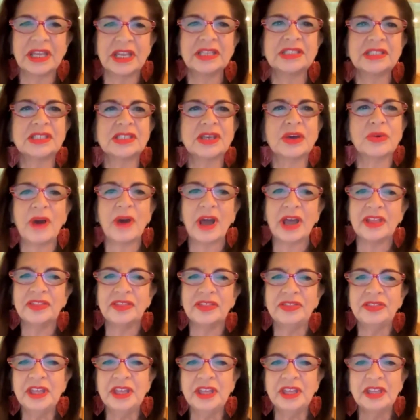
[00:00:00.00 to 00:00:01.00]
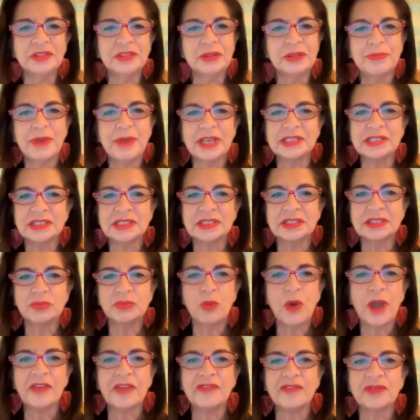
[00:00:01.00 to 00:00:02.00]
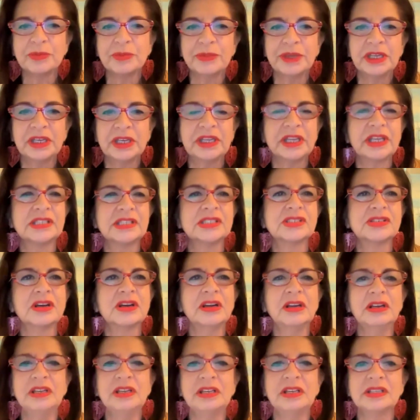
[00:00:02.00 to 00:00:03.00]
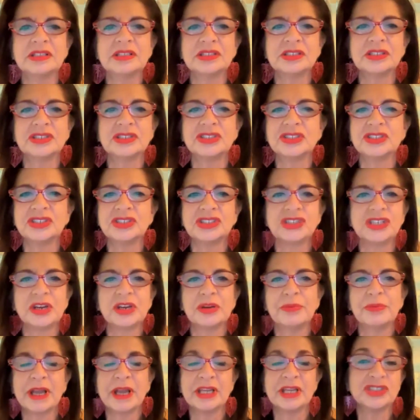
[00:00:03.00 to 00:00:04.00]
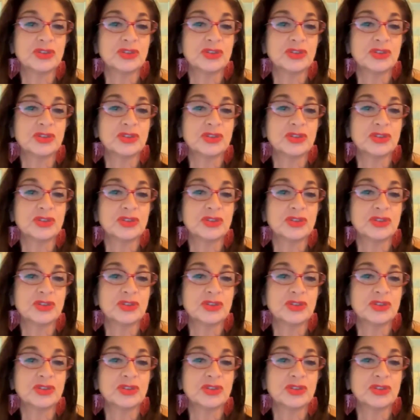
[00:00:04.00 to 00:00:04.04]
And so I think the best way for me to get started is to just share my